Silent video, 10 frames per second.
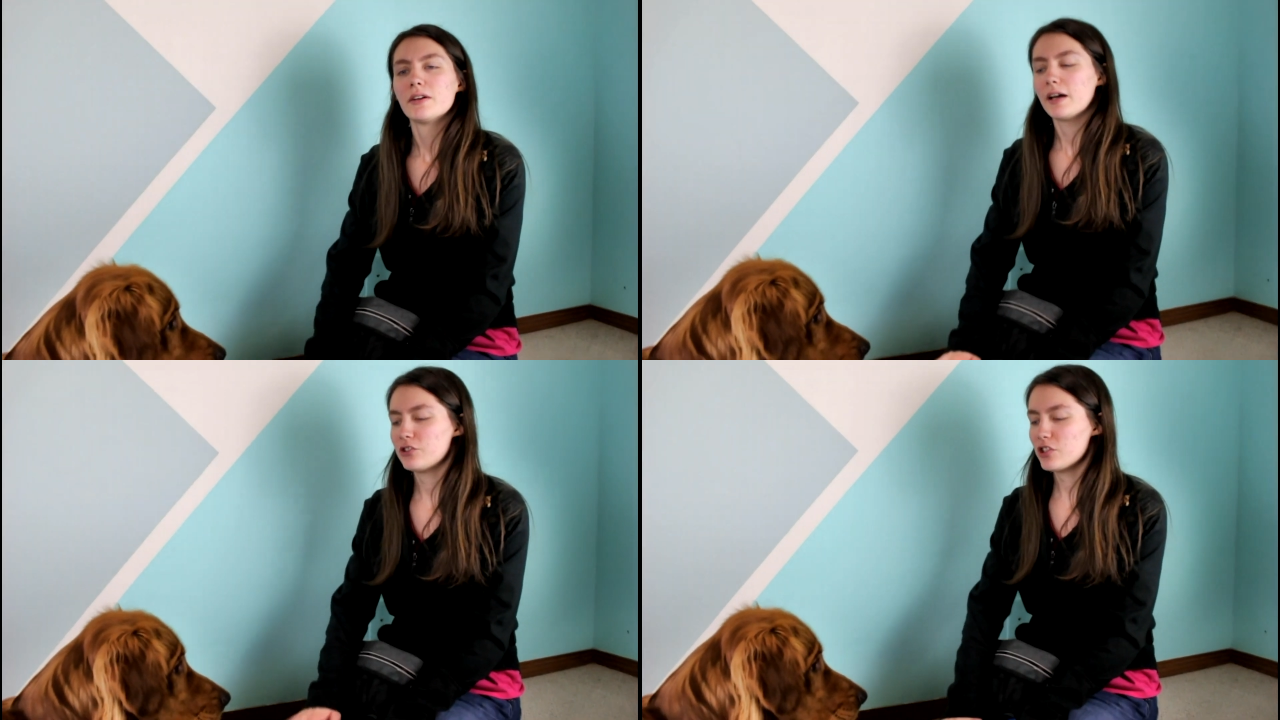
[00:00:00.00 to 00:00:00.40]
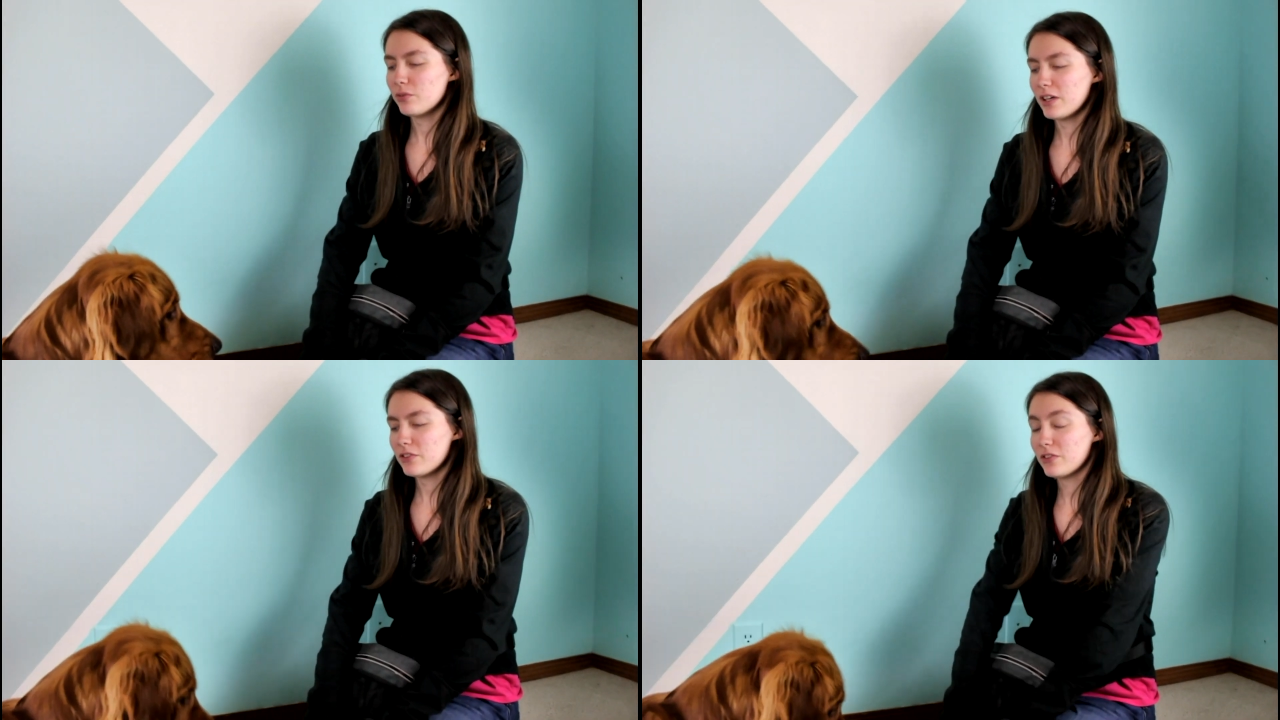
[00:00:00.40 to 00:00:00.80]
A chin
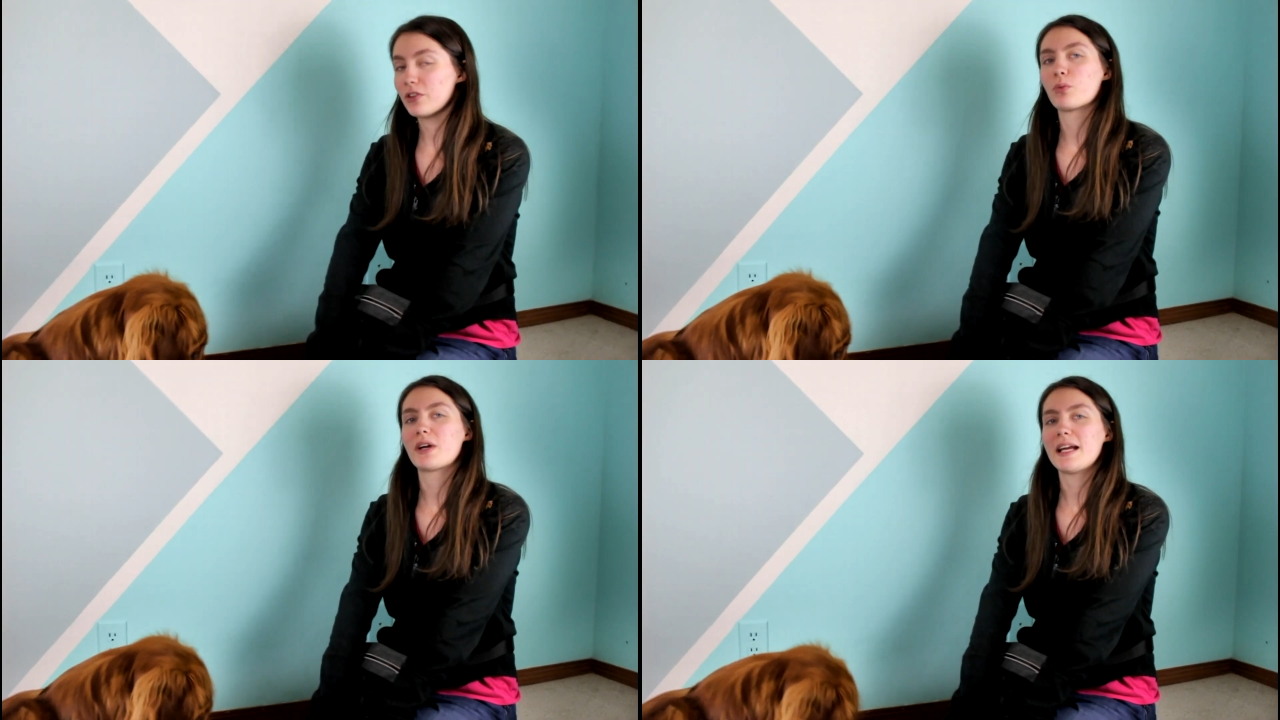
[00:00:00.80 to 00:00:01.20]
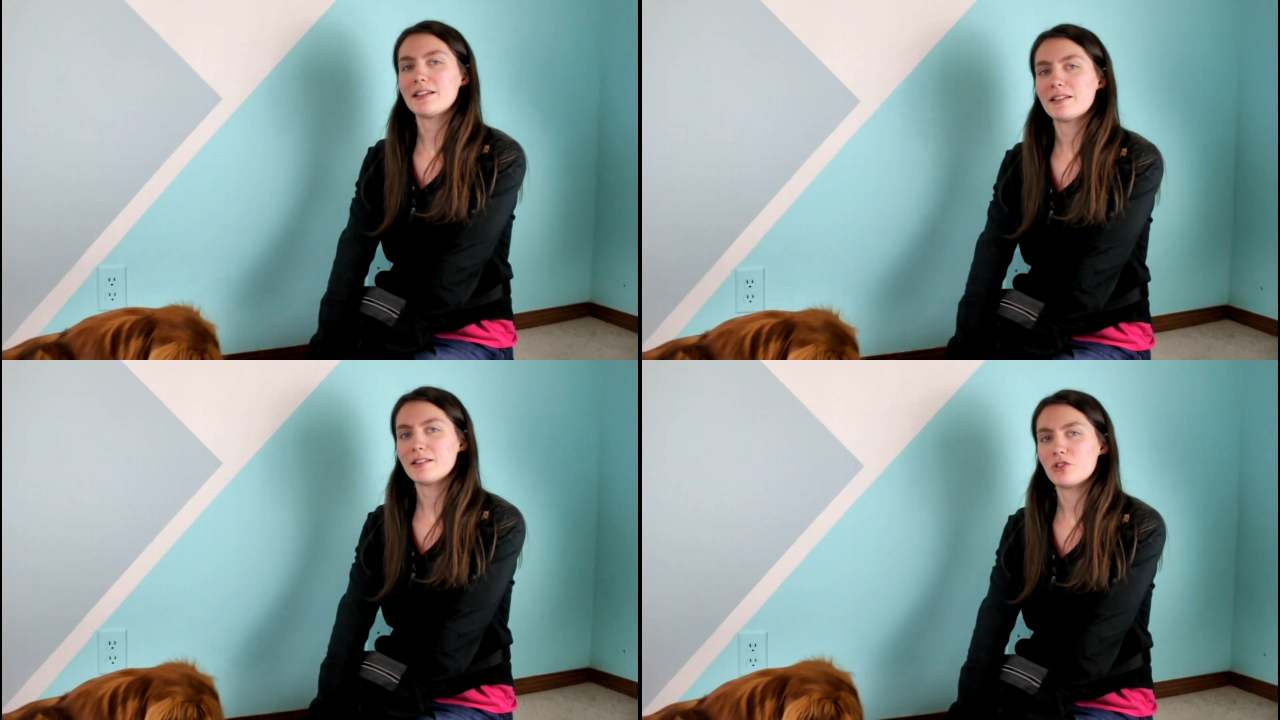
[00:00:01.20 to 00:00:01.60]
rest is a
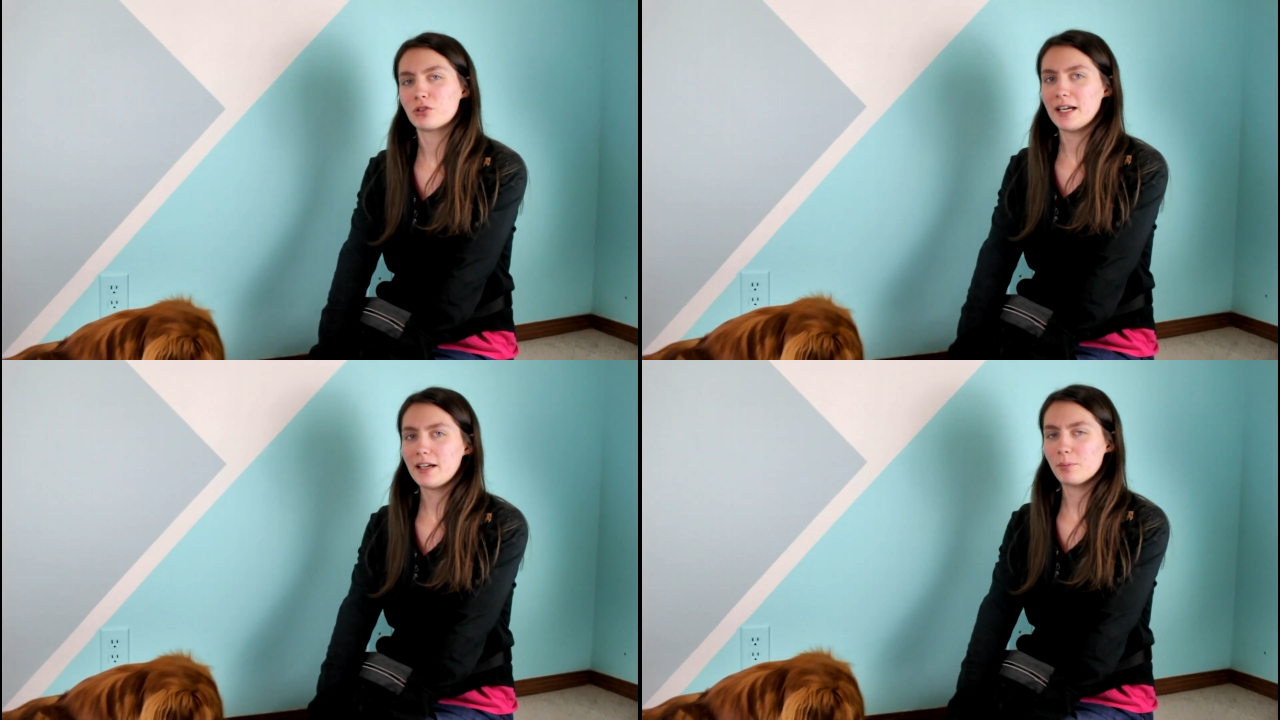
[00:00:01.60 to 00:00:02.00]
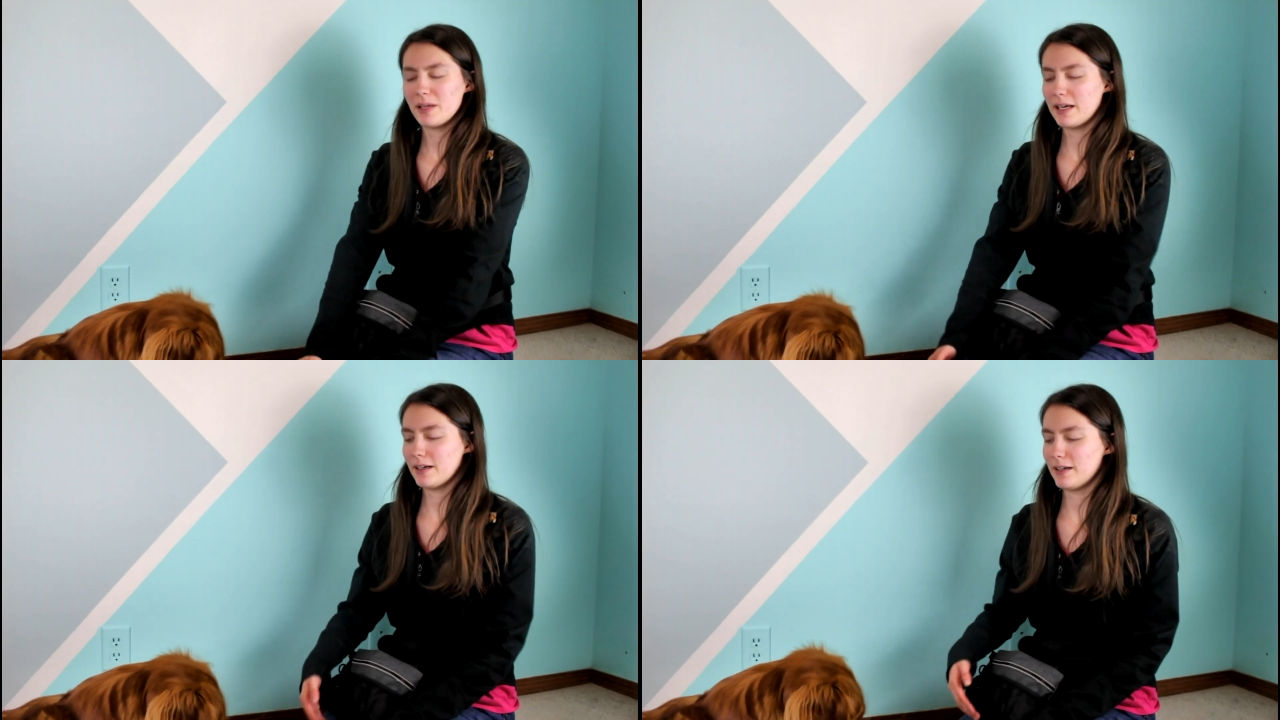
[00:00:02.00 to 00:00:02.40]
great trick
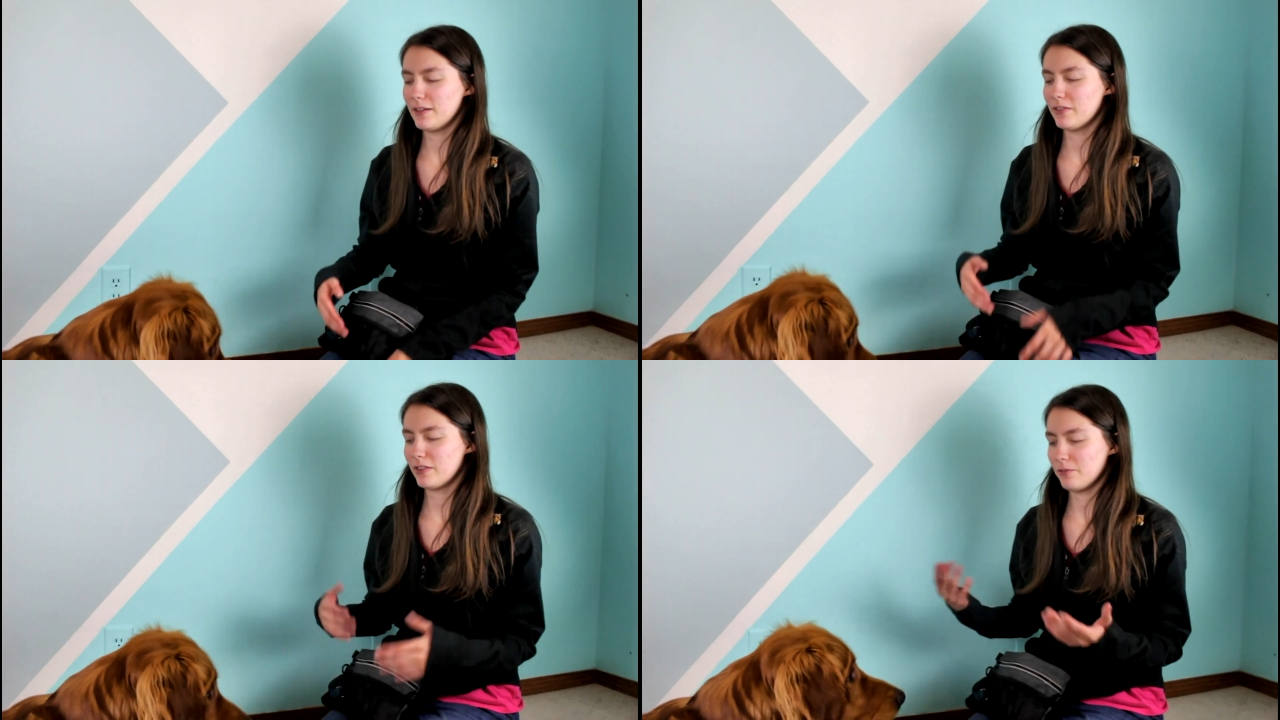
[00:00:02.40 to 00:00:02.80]
because